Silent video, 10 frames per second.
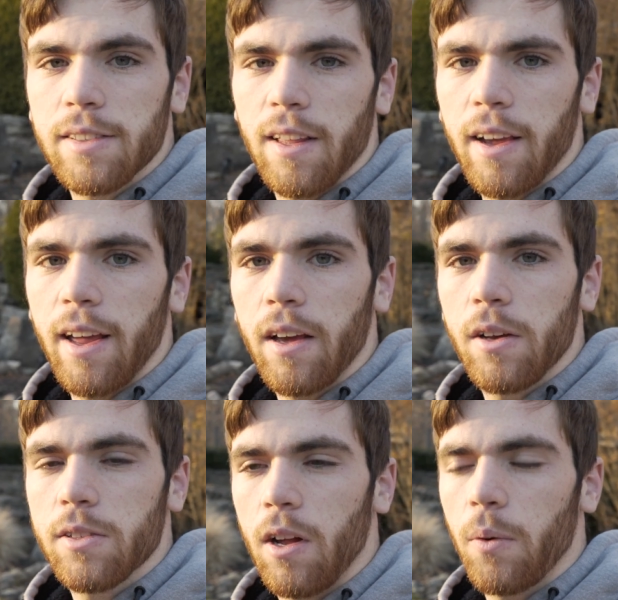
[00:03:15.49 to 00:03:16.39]
next thing that kind of
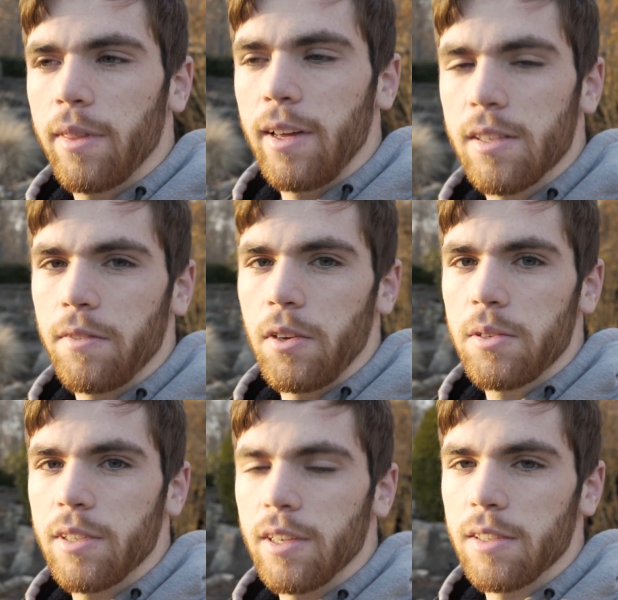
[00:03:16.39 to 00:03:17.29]
goes along with ease of
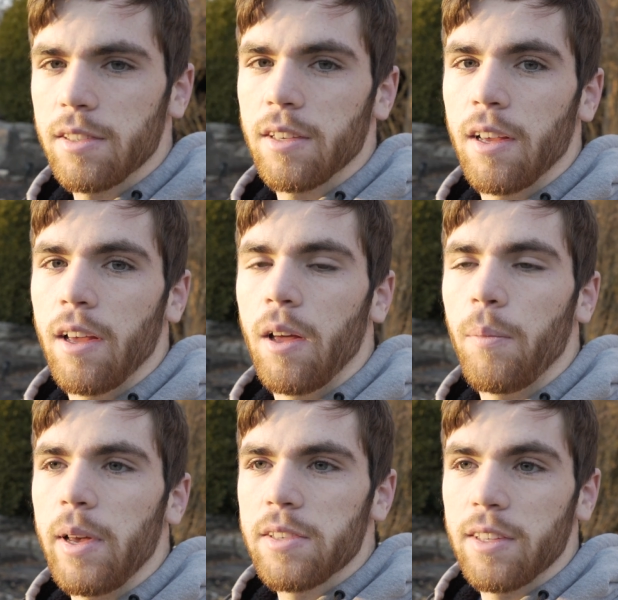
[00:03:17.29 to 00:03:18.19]
use is
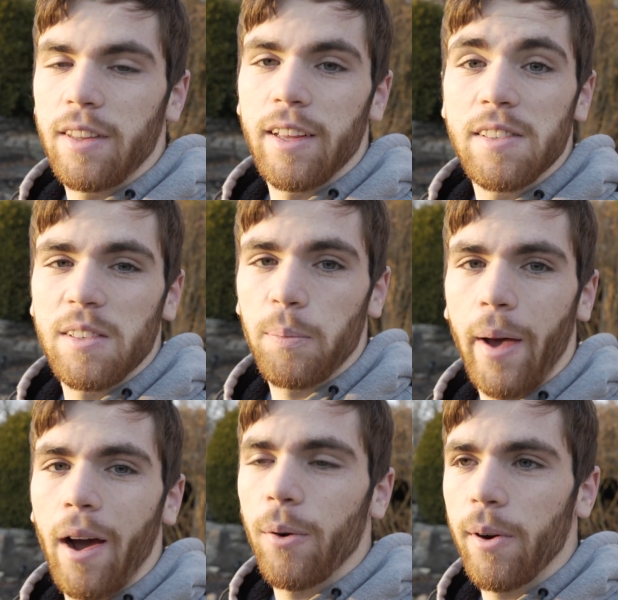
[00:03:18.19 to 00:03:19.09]
basically the instant
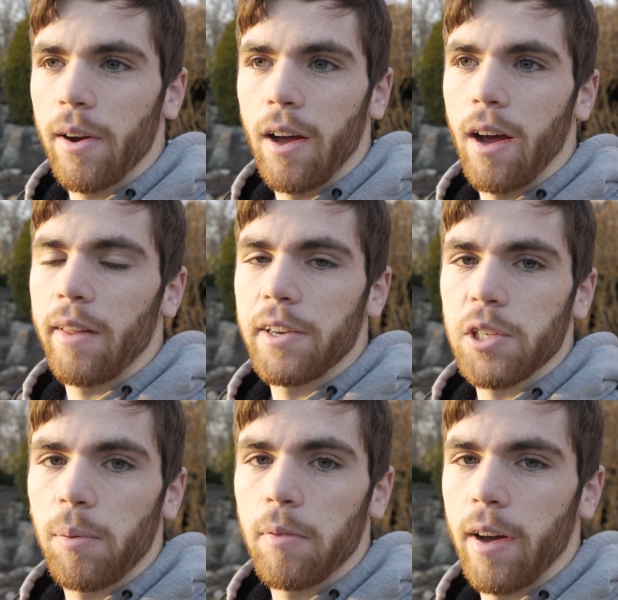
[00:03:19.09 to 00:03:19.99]
power uh,
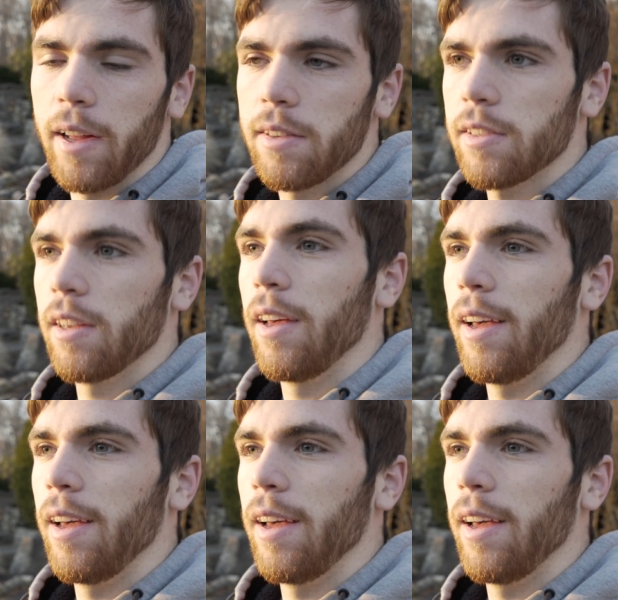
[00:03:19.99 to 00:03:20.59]
electric provides.